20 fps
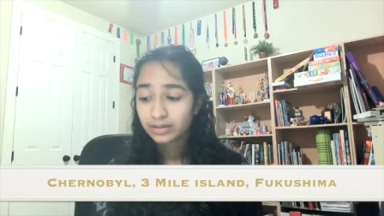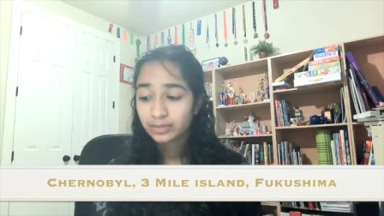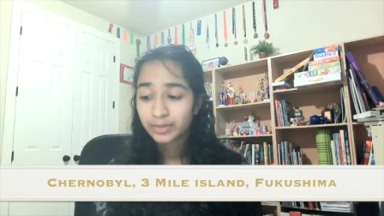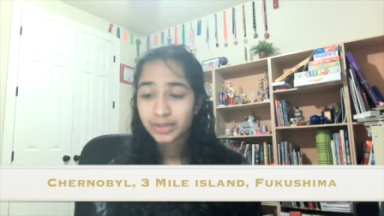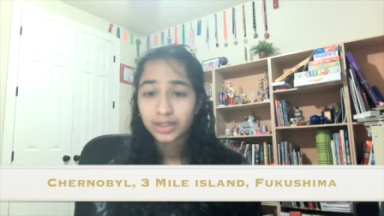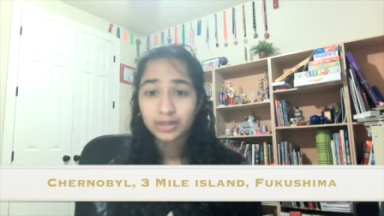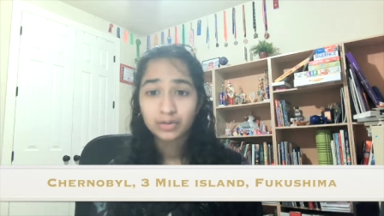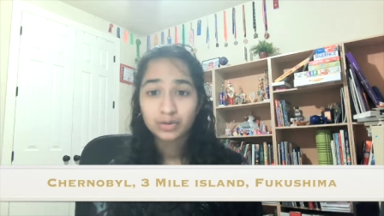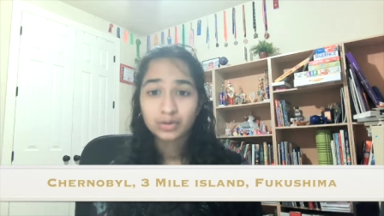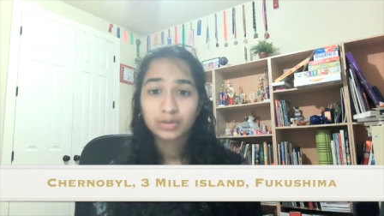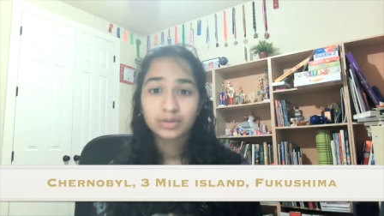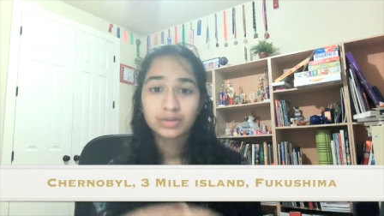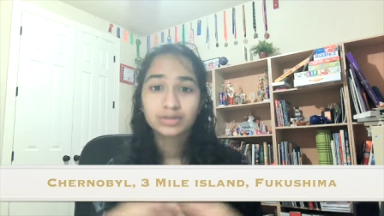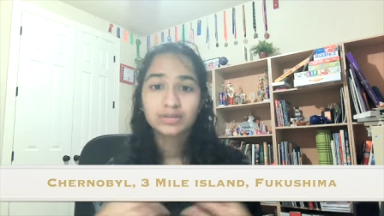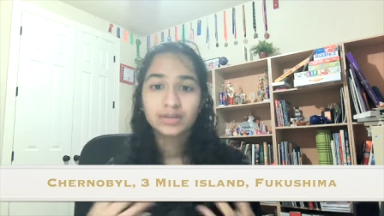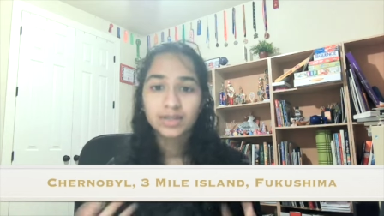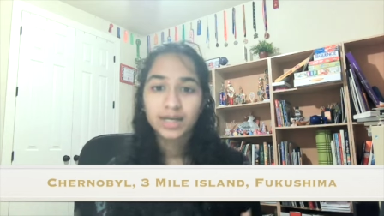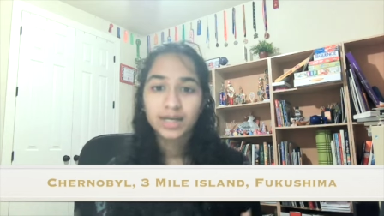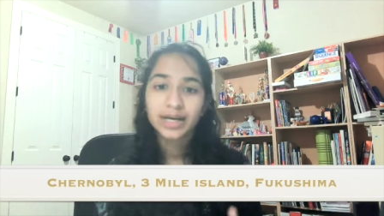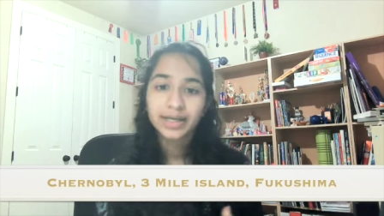potential to
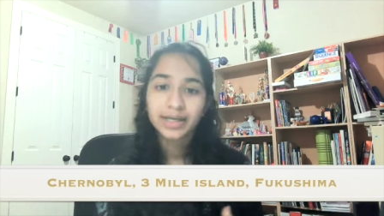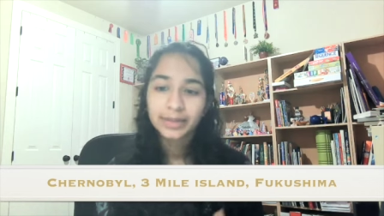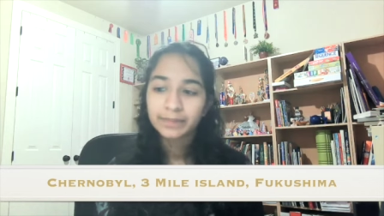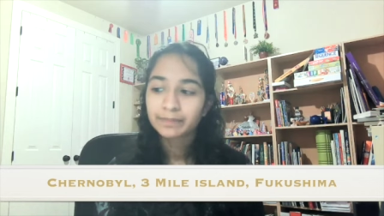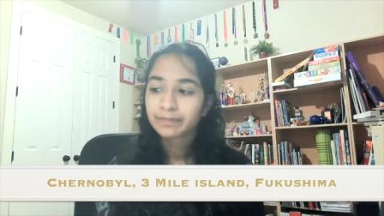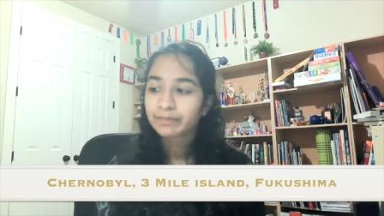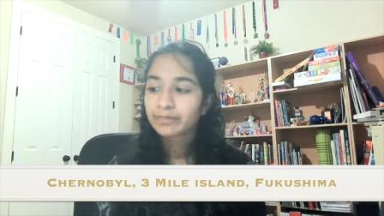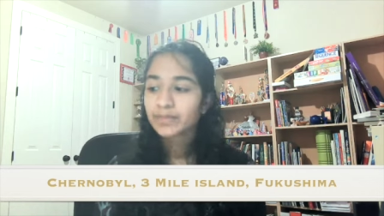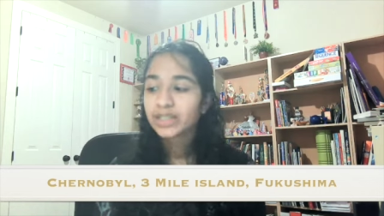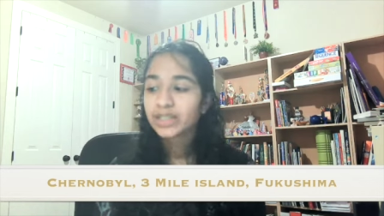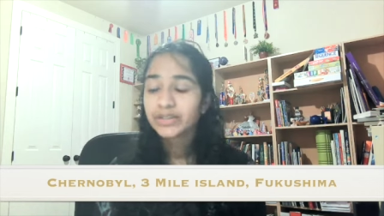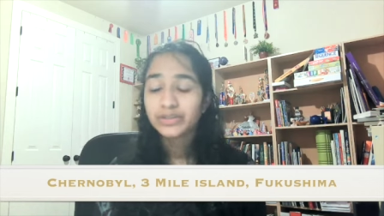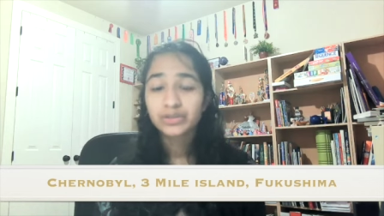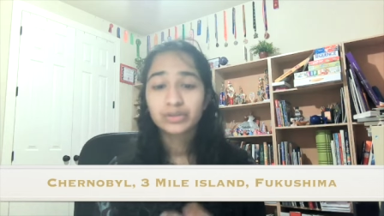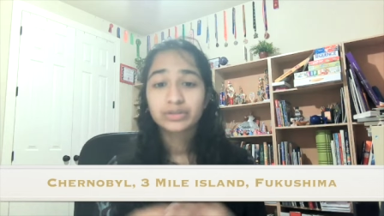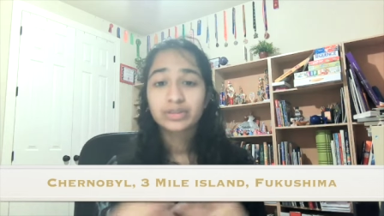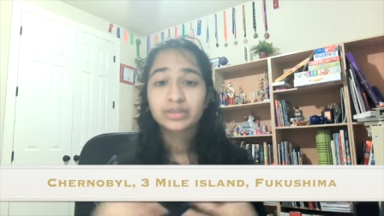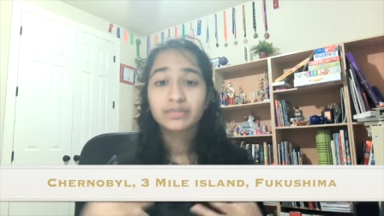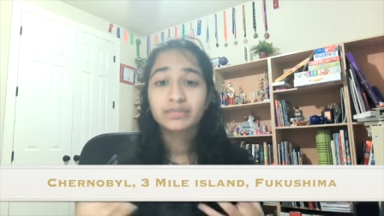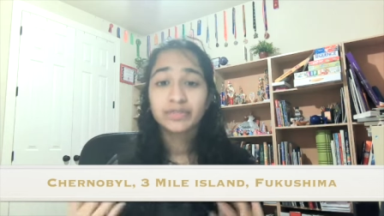die. These are
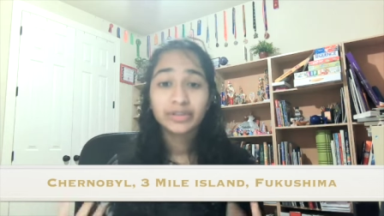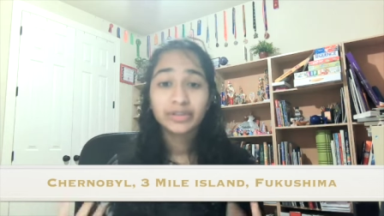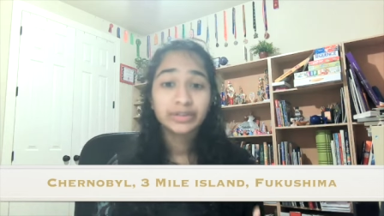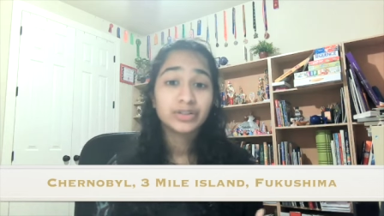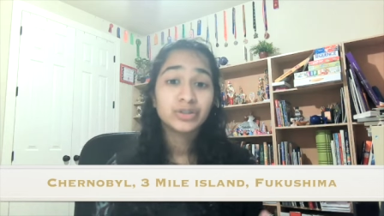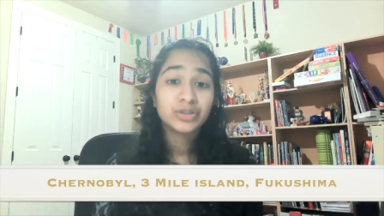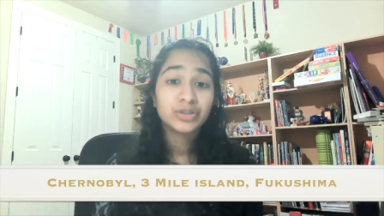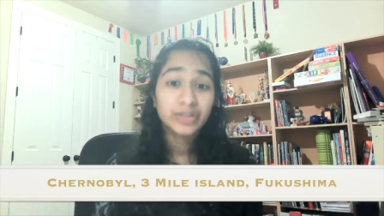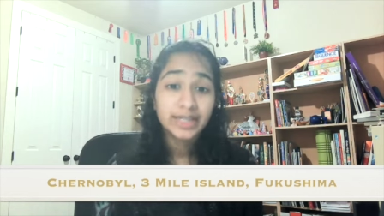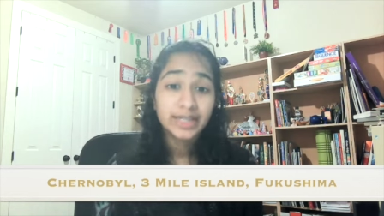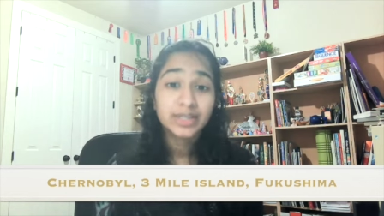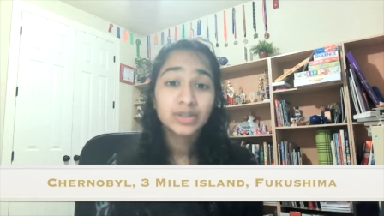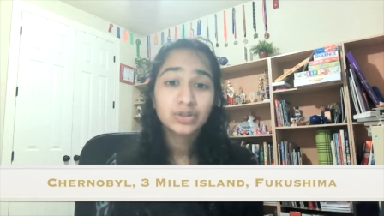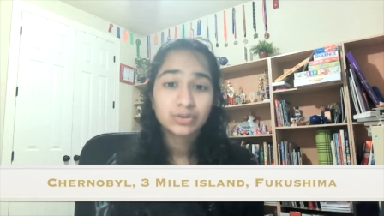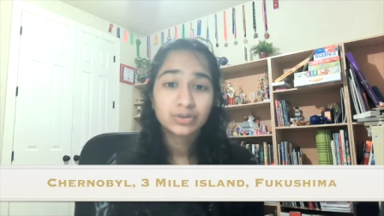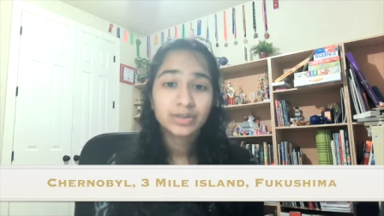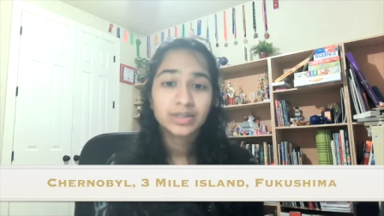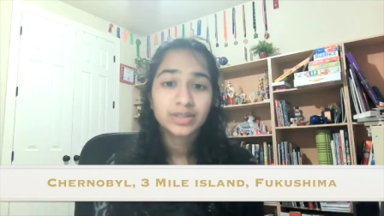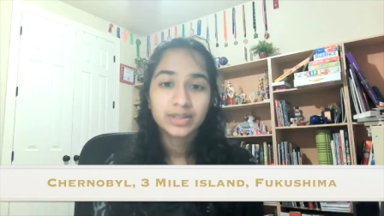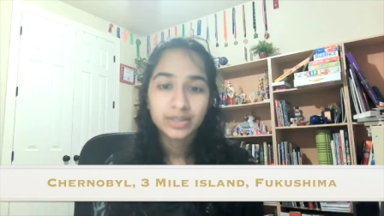some very
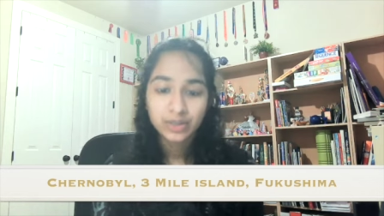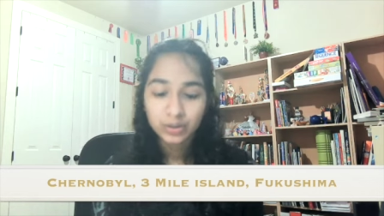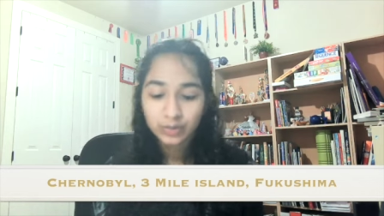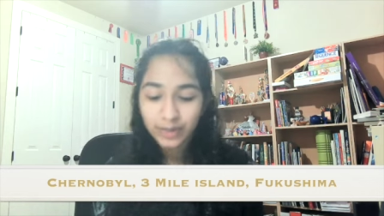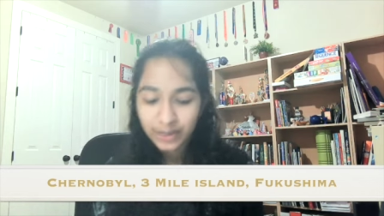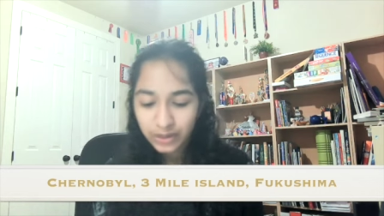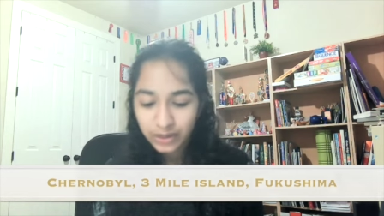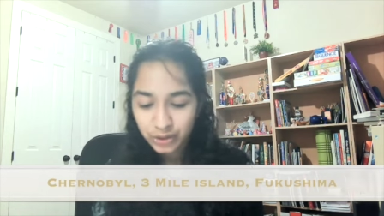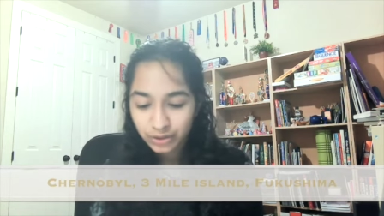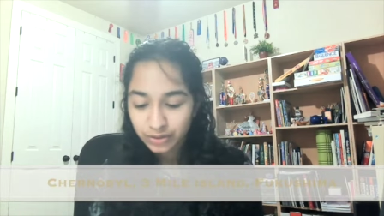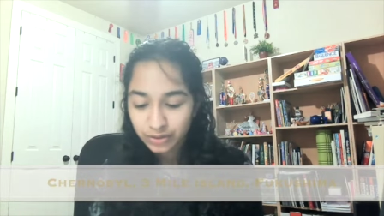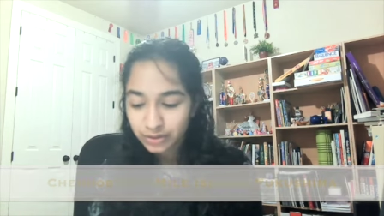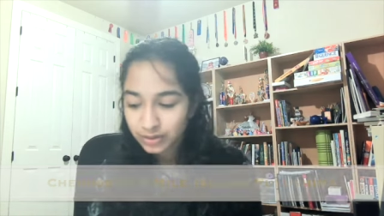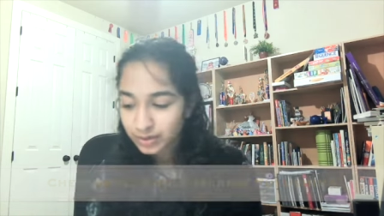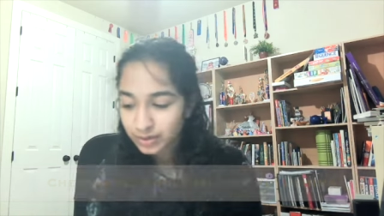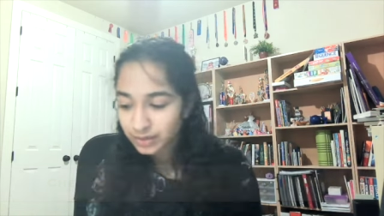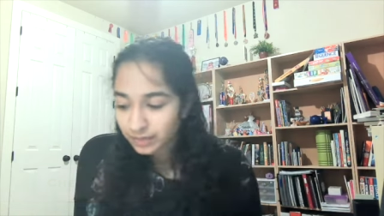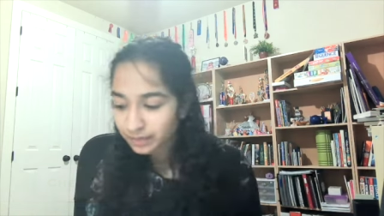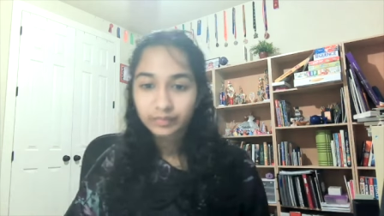dangerous situations.